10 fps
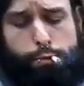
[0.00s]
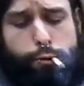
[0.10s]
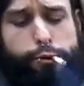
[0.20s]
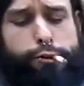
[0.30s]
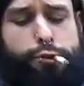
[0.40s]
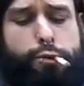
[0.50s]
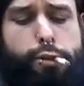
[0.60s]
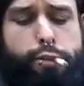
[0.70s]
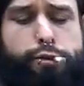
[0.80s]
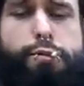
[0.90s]
Well, let's shoot.
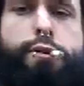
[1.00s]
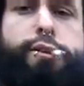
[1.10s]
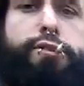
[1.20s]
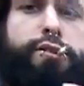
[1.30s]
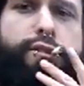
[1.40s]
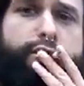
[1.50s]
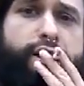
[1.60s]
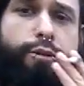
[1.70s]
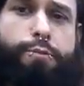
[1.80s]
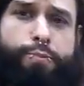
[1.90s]
I got 2 magazines
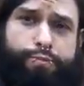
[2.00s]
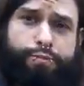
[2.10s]
now,